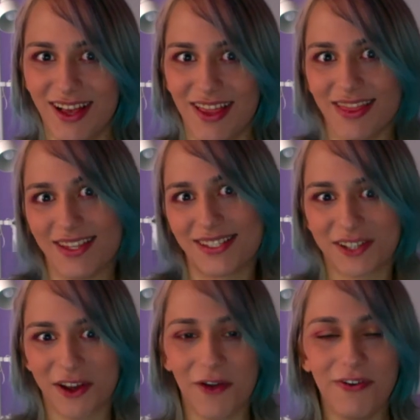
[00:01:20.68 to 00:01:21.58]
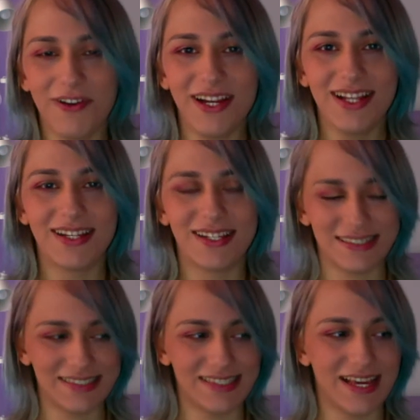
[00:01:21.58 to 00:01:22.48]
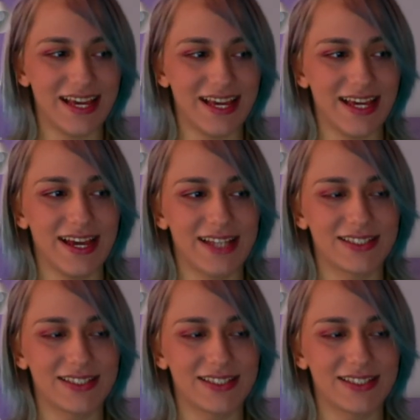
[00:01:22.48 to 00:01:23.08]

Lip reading: discovery, let's say.